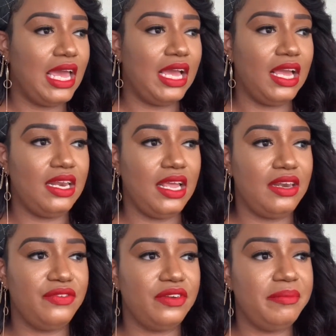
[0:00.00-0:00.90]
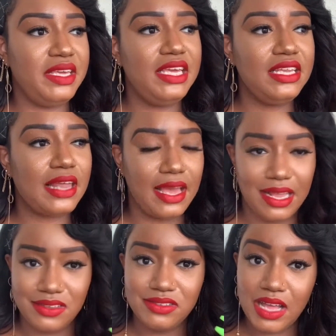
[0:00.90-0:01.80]
and and for me like
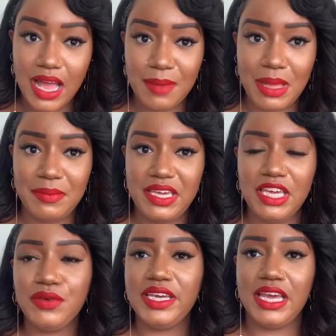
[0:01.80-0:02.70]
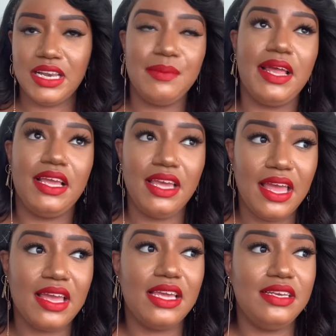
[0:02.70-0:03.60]
at the time i'm hearing it and i'm like
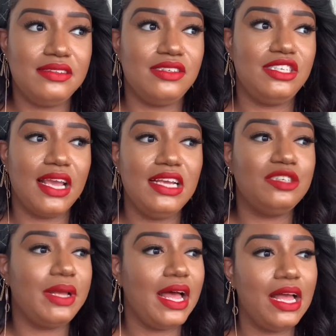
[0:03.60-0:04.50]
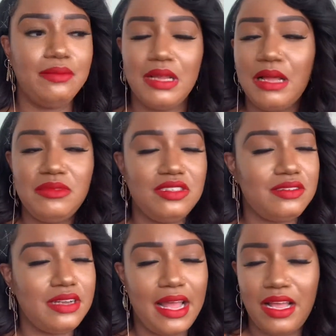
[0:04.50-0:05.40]
yeah he doesn't change but i'm i'm
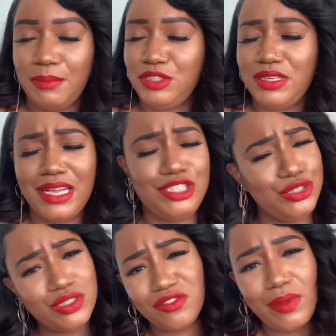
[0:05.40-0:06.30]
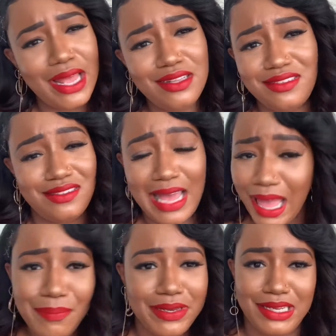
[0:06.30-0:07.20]
just not i'm not sure of why this is
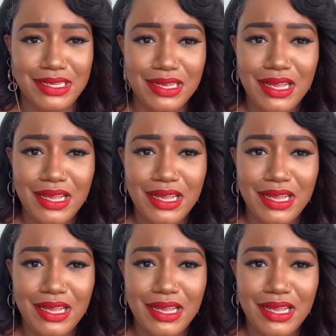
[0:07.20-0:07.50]
happening